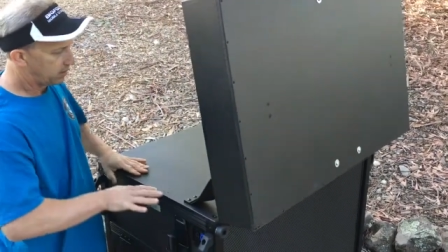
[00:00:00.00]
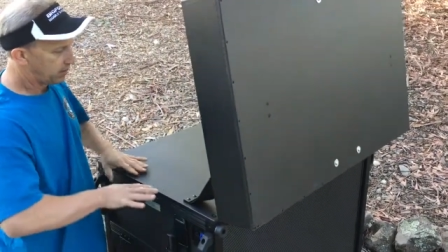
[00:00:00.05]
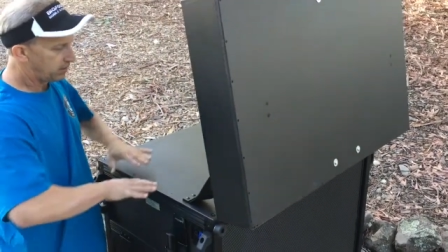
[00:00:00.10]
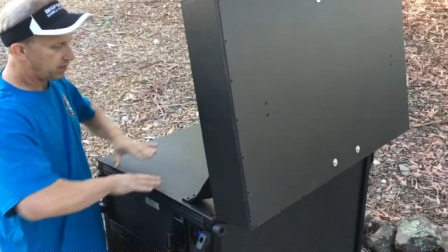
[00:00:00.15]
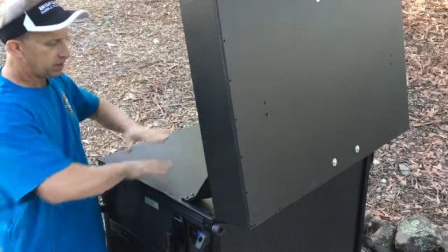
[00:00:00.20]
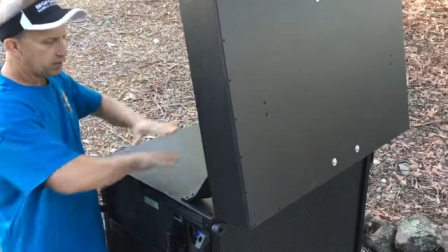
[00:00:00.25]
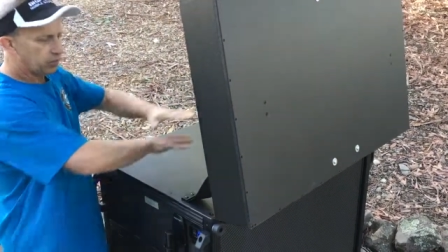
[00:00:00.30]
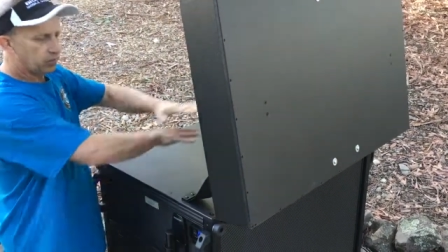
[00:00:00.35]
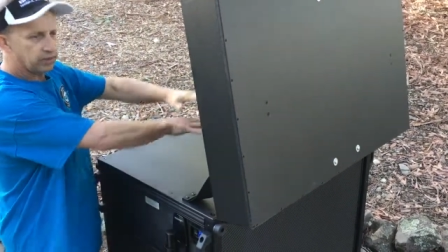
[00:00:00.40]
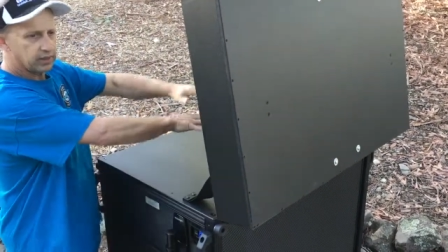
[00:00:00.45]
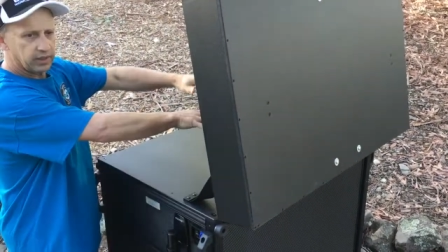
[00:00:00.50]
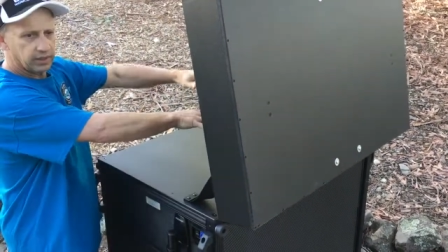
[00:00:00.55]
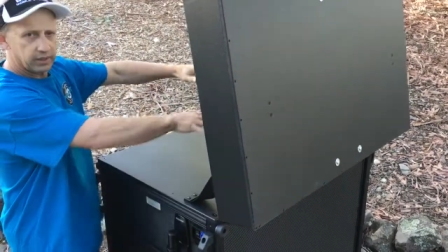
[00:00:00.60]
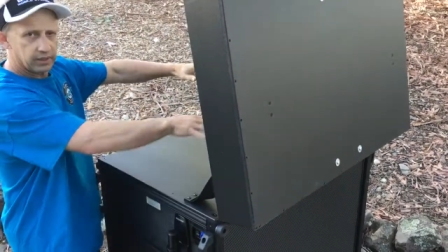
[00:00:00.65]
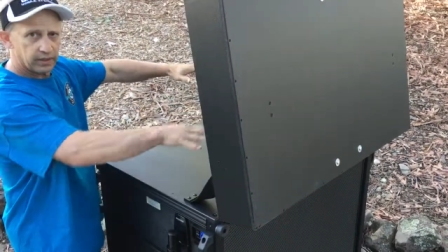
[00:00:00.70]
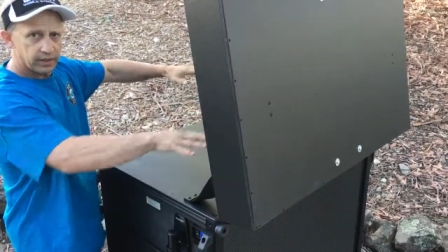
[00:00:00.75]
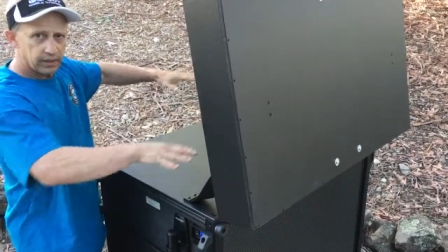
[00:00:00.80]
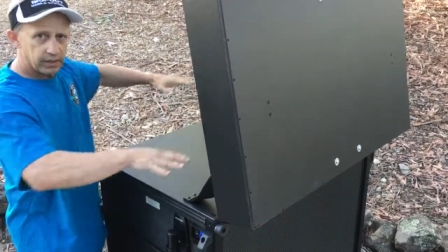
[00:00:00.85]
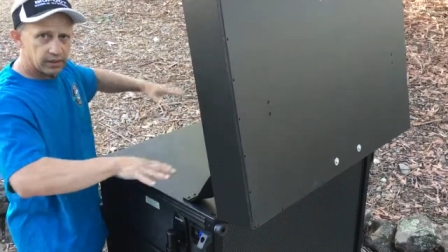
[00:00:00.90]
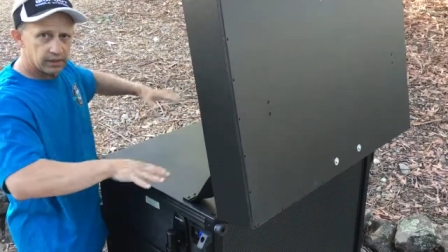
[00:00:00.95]
this whole
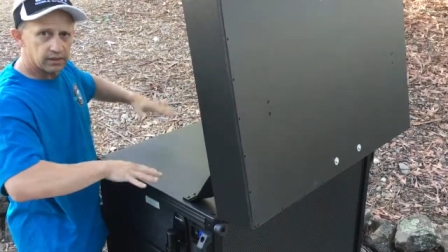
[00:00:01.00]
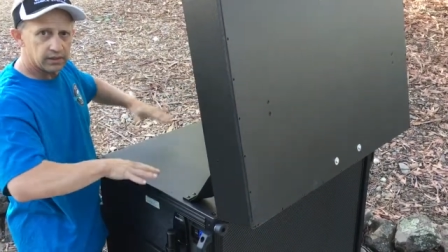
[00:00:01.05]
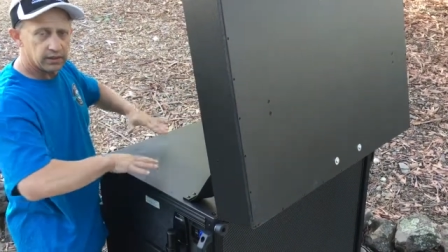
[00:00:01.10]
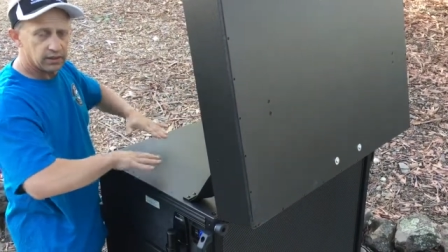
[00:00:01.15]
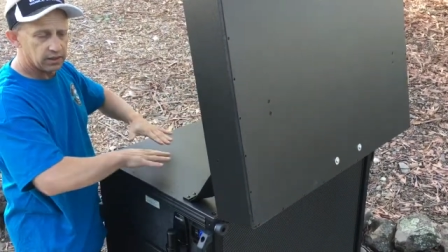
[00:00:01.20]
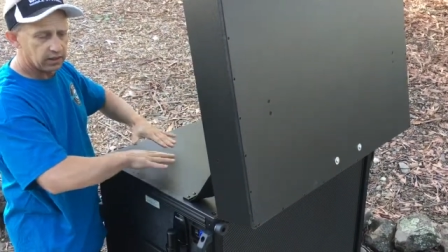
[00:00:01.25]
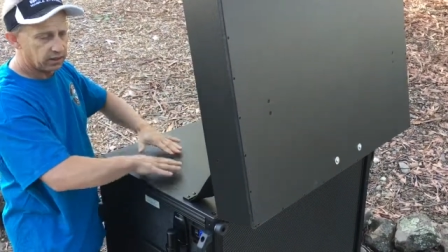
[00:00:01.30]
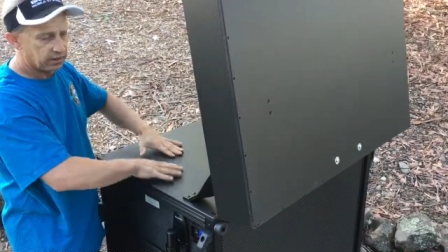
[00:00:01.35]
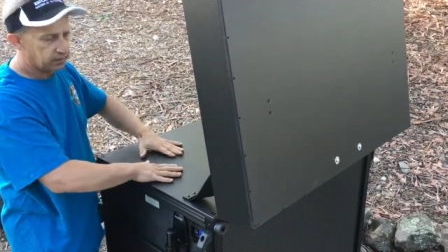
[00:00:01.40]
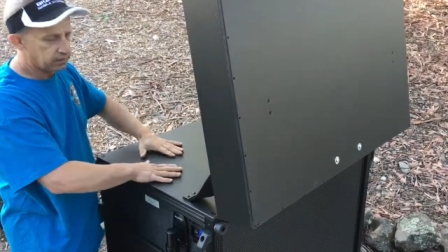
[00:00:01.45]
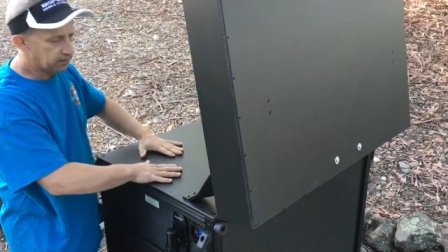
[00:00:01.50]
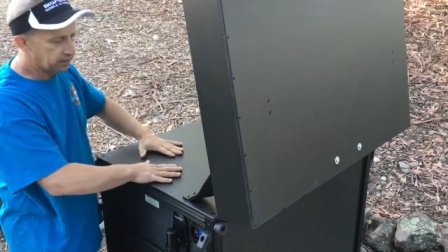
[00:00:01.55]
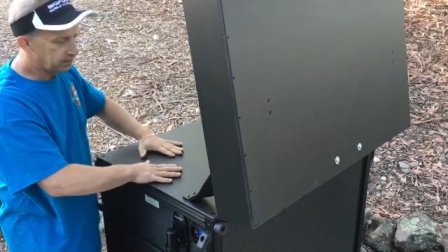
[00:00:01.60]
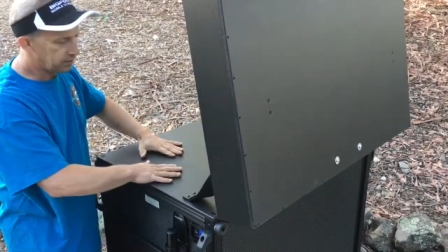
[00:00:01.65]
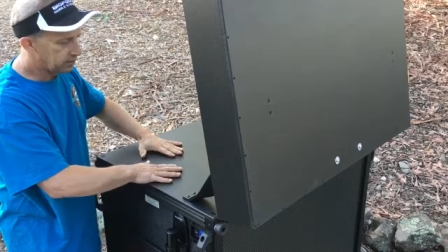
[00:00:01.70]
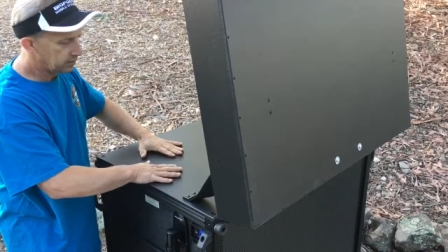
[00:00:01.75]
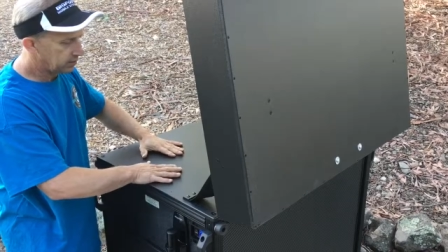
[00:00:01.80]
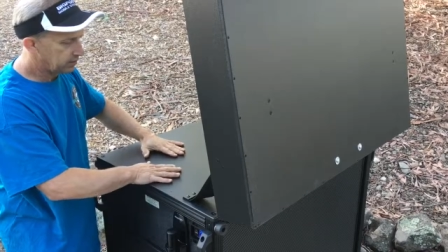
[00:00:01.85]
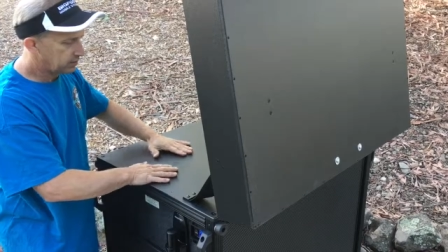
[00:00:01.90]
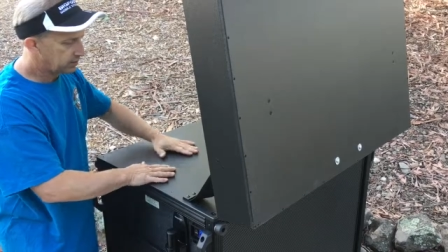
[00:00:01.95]
area uncluttered,
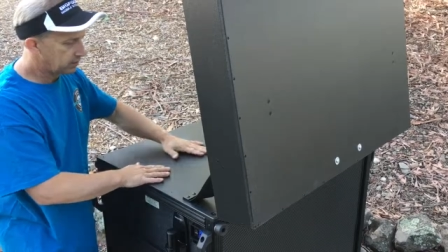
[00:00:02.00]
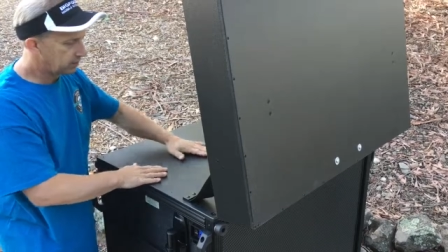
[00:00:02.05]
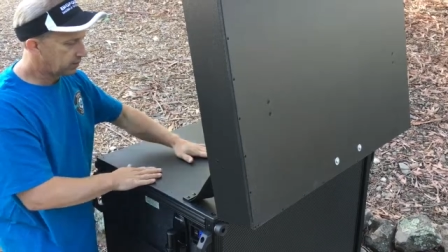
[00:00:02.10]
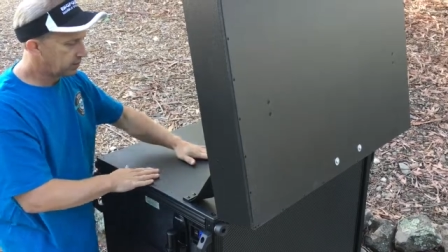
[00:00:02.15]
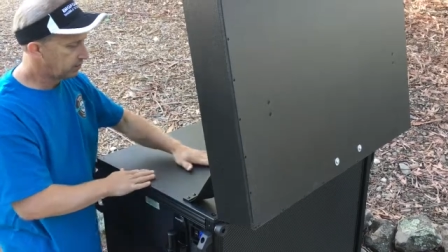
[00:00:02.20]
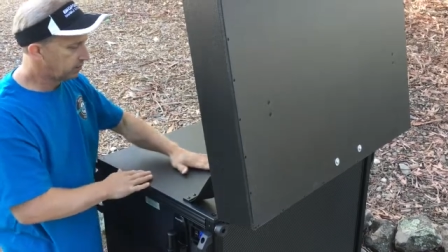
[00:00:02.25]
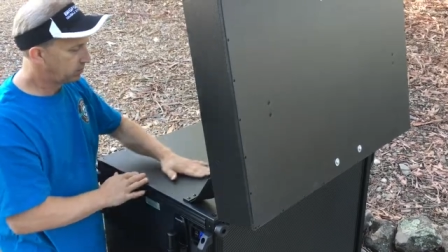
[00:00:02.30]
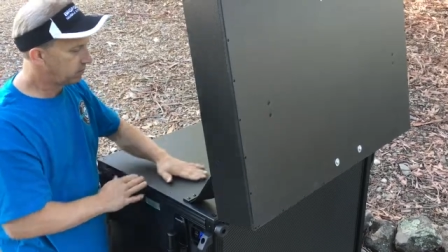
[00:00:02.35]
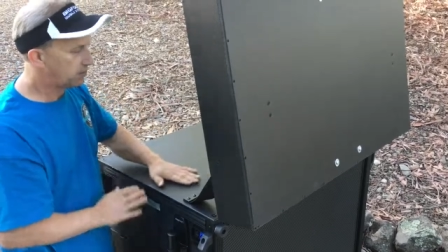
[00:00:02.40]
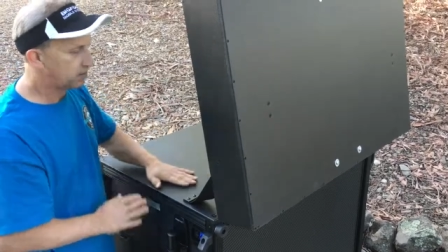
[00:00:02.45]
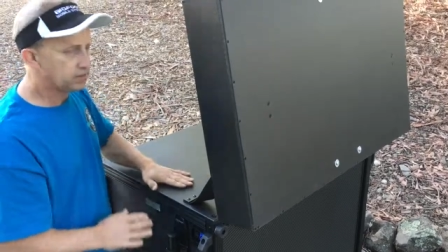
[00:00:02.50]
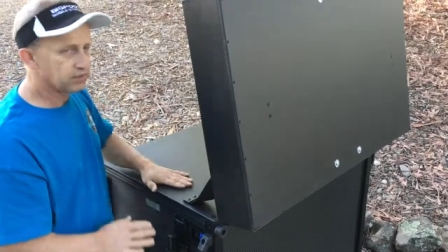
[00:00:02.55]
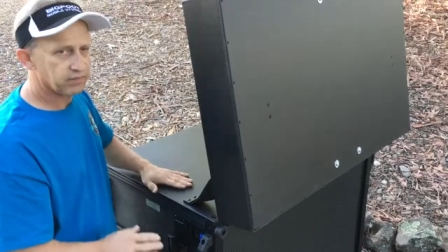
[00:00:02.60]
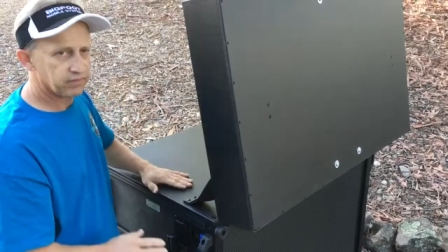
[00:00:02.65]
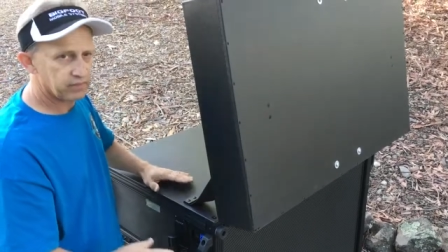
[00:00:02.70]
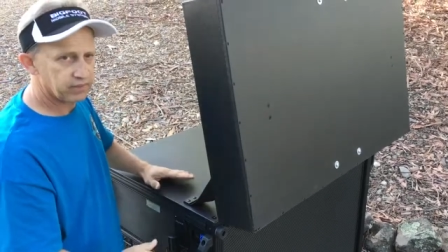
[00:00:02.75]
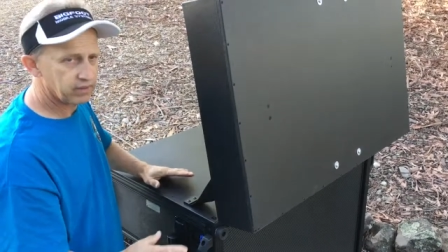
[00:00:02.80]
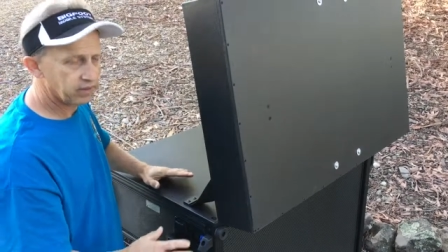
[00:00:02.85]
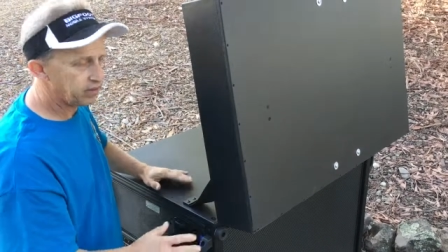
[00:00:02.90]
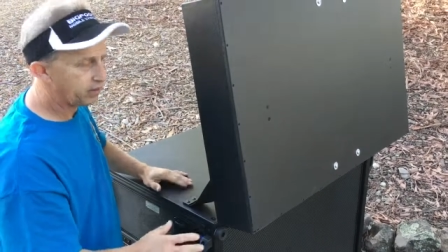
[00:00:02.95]
which is a
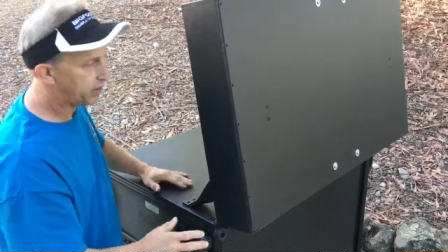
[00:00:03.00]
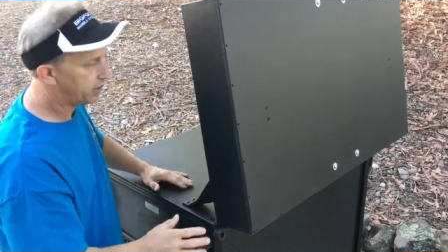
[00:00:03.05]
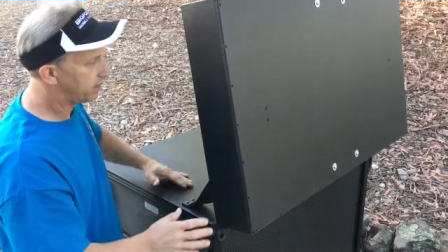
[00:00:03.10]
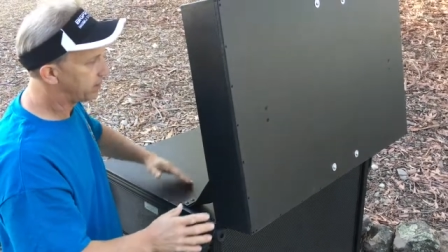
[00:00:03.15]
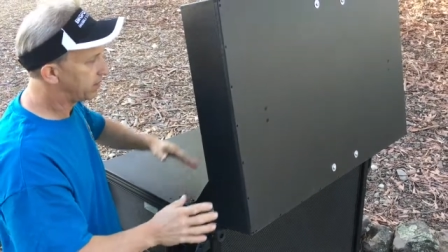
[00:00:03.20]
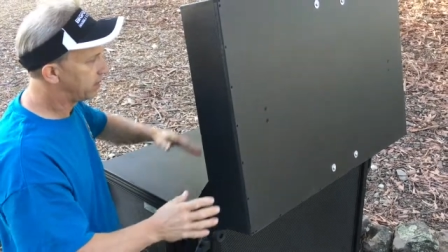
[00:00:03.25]
very